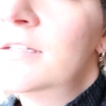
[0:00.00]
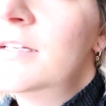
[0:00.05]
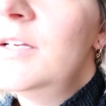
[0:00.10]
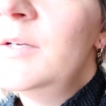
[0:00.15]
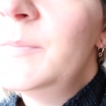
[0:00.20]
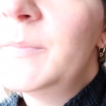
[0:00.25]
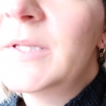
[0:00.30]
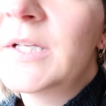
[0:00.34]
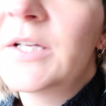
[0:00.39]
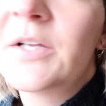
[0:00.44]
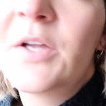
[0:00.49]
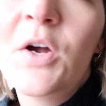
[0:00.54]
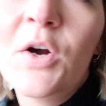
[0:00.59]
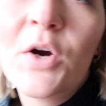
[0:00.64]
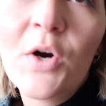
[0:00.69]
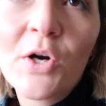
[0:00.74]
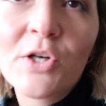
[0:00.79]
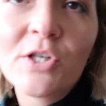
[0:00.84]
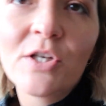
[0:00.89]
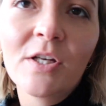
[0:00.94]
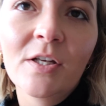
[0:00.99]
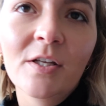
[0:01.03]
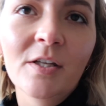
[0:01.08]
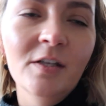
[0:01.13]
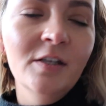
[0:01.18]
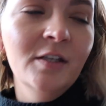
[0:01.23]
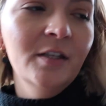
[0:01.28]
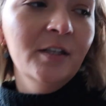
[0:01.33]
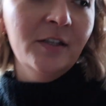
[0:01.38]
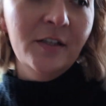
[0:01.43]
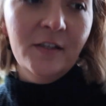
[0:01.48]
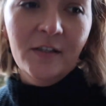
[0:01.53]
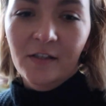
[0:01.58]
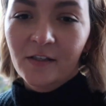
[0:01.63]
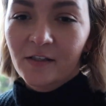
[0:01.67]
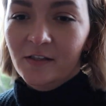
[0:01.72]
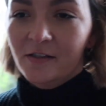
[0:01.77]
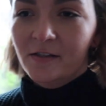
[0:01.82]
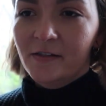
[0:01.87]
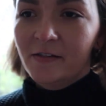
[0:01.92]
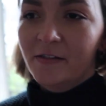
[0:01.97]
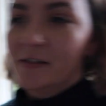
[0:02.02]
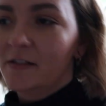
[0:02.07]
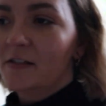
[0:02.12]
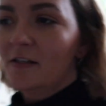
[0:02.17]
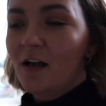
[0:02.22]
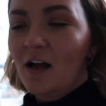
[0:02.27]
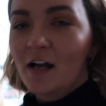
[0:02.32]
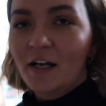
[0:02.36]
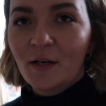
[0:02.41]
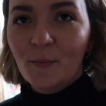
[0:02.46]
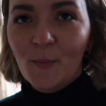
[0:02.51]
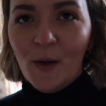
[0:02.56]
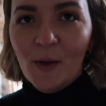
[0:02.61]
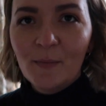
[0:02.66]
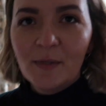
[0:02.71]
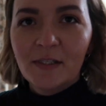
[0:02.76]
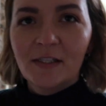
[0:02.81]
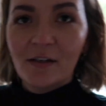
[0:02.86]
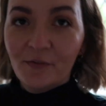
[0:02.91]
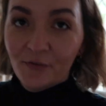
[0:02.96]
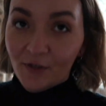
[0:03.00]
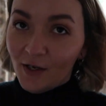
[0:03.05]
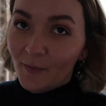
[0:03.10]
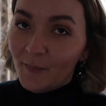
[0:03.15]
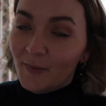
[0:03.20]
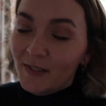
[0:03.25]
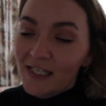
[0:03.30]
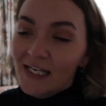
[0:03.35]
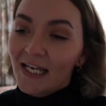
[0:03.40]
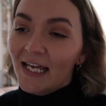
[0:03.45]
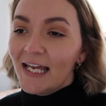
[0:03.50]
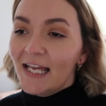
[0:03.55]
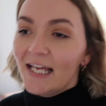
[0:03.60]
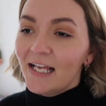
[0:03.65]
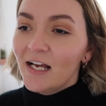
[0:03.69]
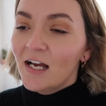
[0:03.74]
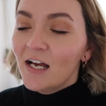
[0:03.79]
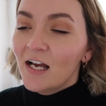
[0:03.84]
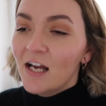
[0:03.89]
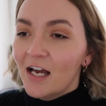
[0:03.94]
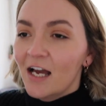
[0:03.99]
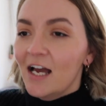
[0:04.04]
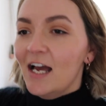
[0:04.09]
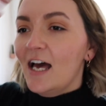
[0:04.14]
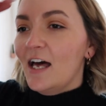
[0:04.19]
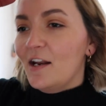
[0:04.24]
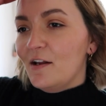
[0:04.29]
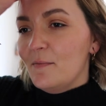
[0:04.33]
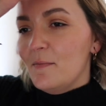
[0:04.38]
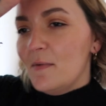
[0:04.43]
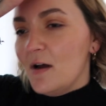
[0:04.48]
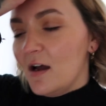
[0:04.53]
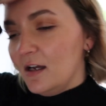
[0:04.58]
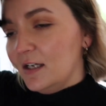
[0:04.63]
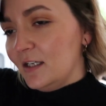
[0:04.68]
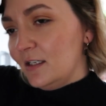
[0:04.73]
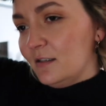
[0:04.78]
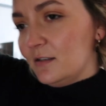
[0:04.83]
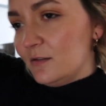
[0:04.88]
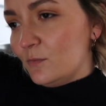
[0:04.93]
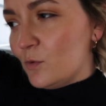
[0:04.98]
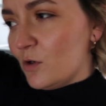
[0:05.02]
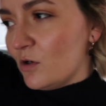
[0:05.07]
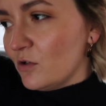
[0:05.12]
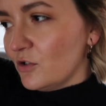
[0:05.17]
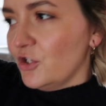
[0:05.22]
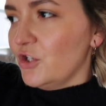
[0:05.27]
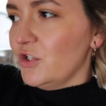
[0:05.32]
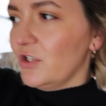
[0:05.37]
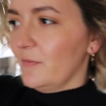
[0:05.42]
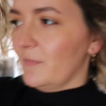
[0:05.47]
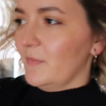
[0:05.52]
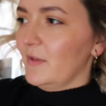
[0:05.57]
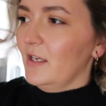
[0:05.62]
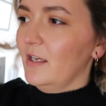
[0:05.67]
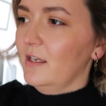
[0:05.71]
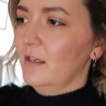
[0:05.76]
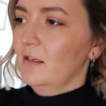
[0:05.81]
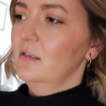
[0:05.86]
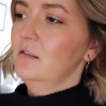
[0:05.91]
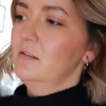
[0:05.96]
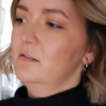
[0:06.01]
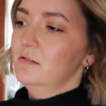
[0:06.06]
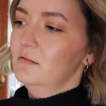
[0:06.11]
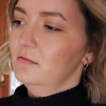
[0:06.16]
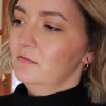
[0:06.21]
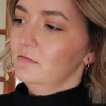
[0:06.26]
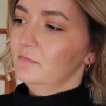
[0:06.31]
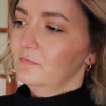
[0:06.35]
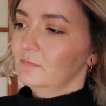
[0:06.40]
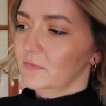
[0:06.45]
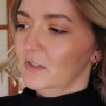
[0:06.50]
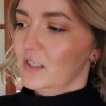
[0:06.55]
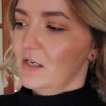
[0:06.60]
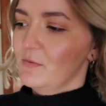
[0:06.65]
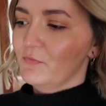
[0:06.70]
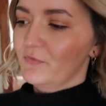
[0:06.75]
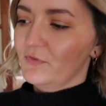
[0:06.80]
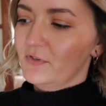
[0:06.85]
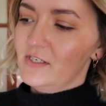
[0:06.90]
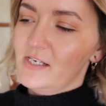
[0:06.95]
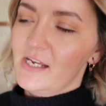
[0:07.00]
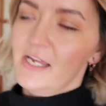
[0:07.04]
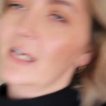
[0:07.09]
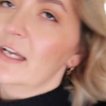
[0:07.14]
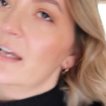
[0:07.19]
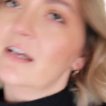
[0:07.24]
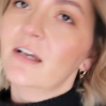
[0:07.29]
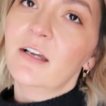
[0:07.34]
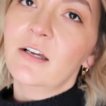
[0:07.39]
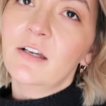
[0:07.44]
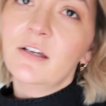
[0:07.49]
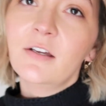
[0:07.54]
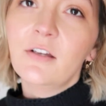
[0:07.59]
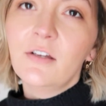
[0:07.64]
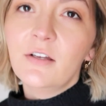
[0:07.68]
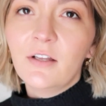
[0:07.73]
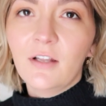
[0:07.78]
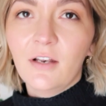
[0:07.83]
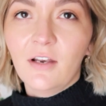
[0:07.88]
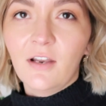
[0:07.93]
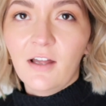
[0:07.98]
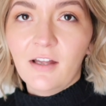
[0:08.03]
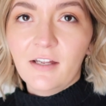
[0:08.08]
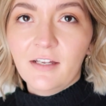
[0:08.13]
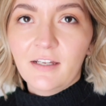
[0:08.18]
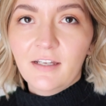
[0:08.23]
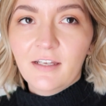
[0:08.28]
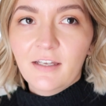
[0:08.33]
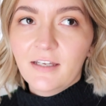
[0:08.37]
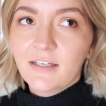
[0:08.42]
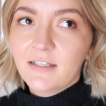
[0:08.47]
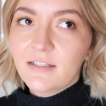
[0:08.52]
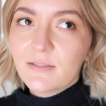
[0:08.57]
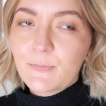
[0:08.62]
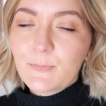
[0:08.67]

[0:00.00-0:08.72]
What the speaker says: Open the curtains. I'm gonna make myself a cup of tea, and I might watch something comforting, like